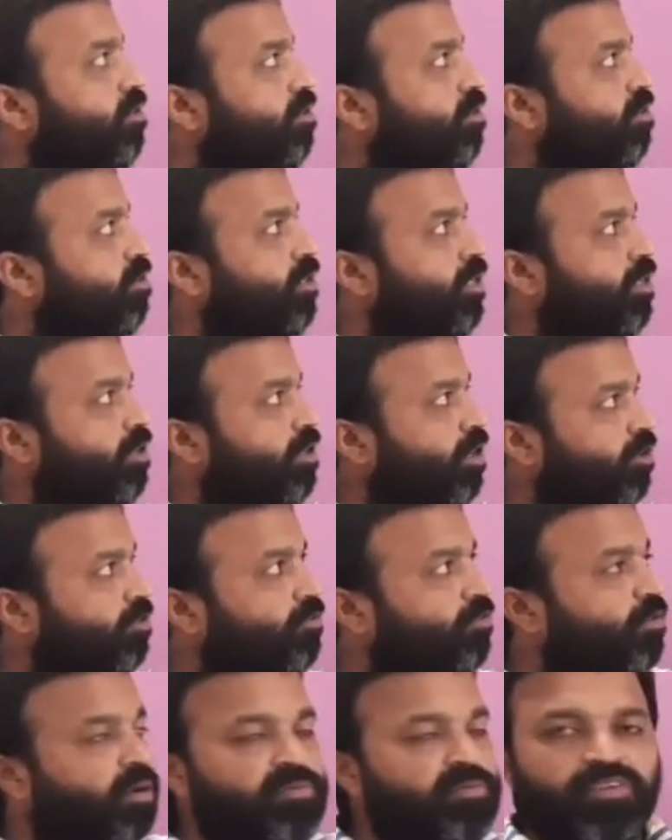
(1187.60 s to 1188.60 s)

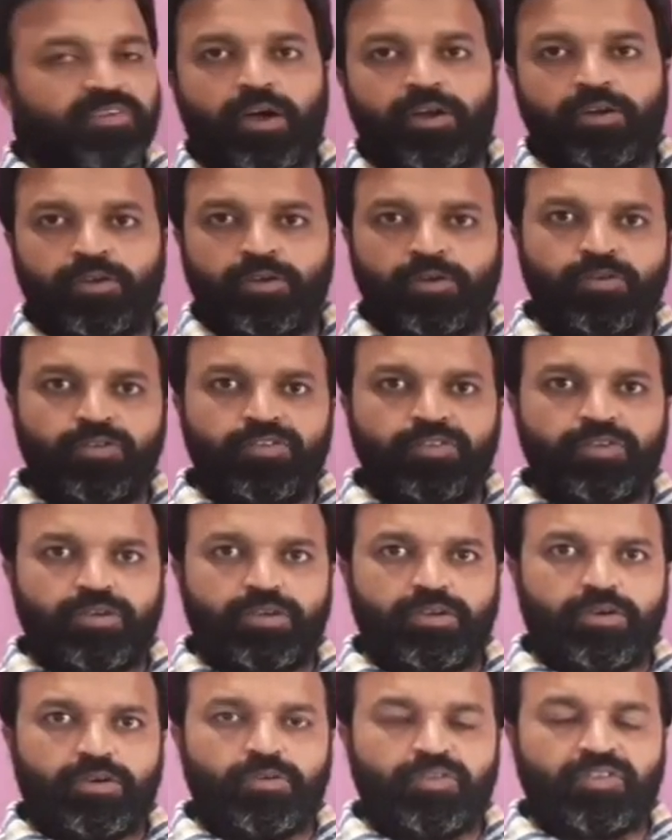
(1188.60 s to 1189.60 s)
Z-transforms are used
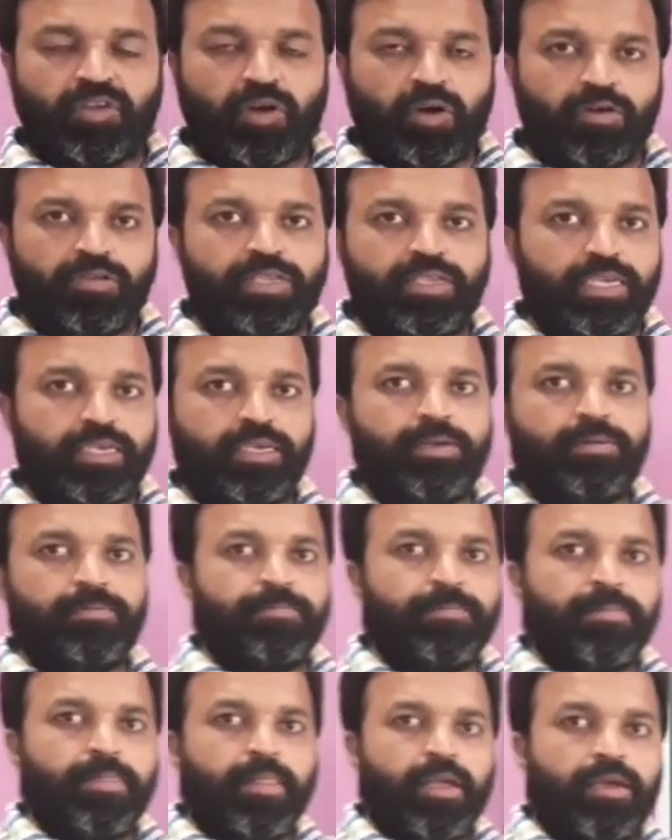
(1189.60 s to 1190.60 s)
to solve
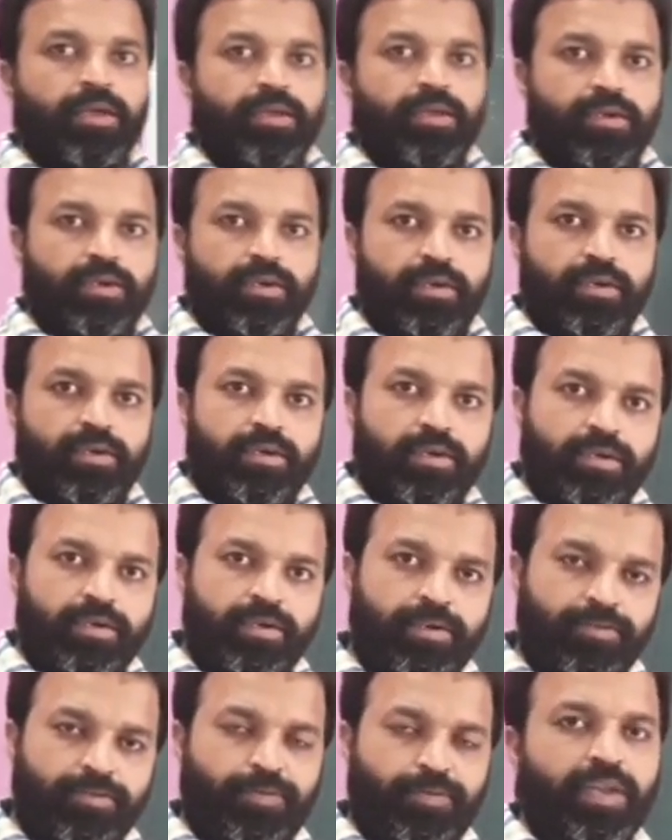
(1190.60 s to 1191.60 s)
the
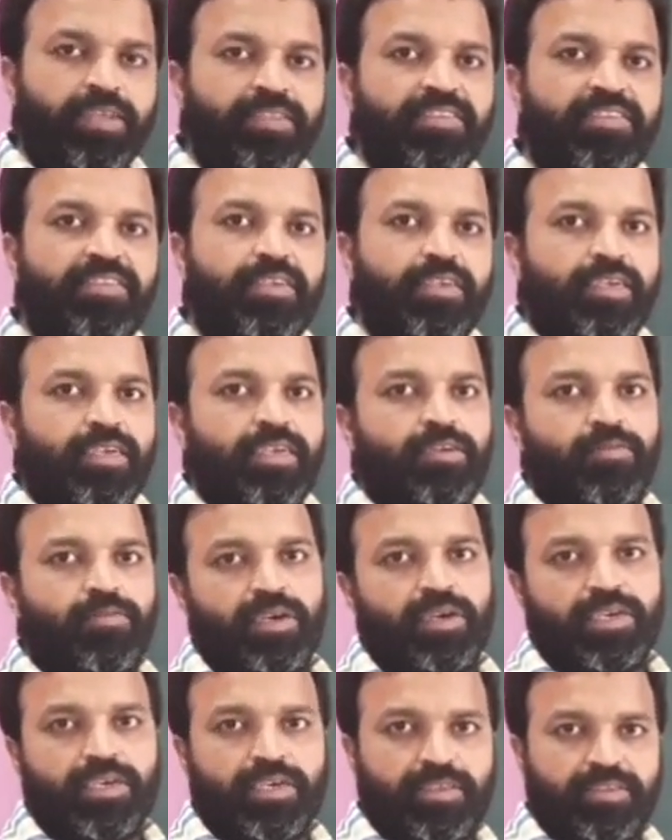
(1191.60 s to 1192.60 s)
difference
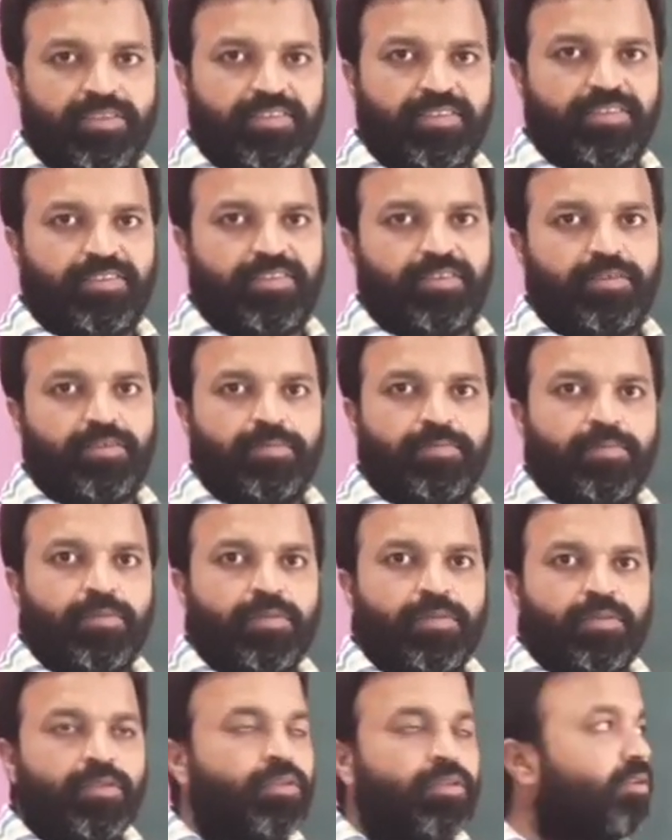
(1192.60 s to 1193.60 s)
equations.
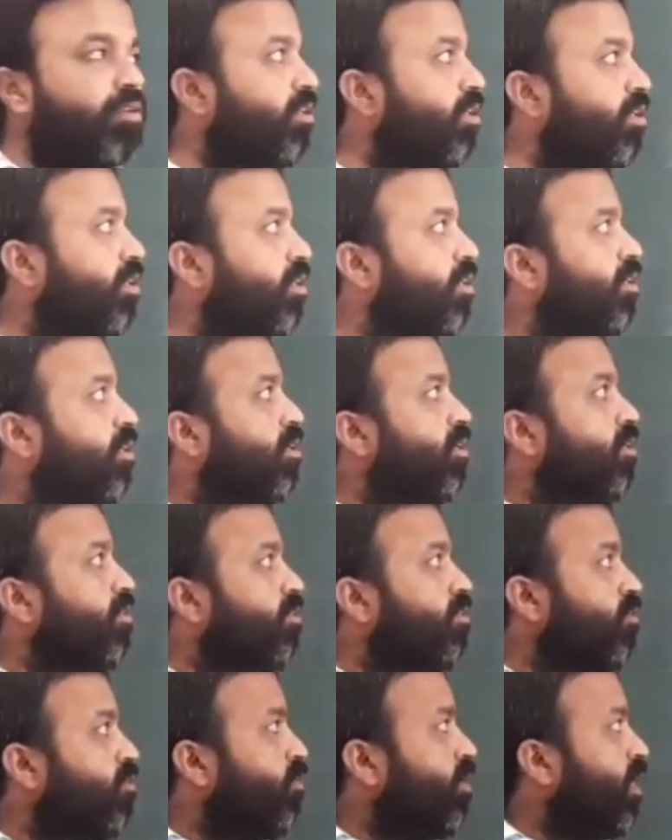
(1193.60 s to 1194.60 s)
Okay,
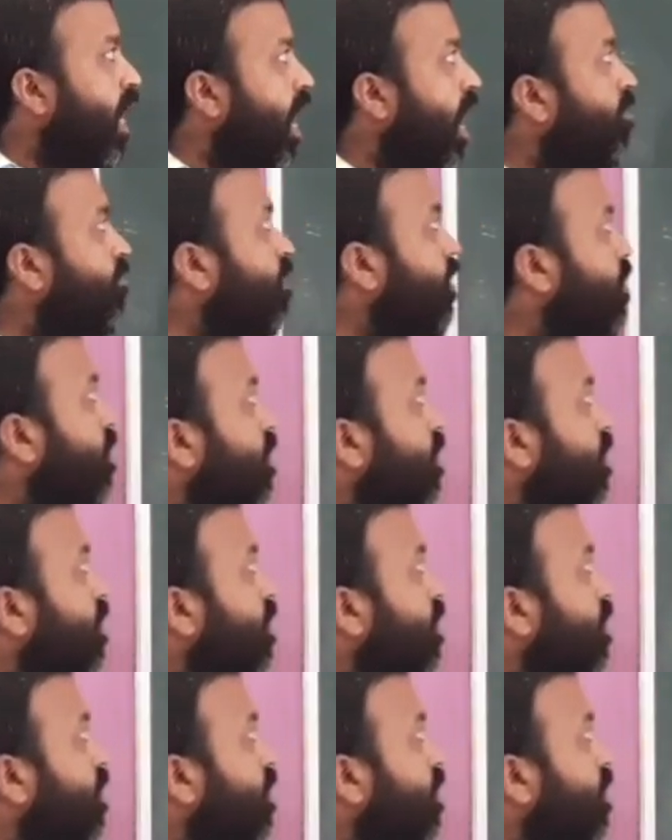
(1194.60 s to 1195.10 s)
so we have a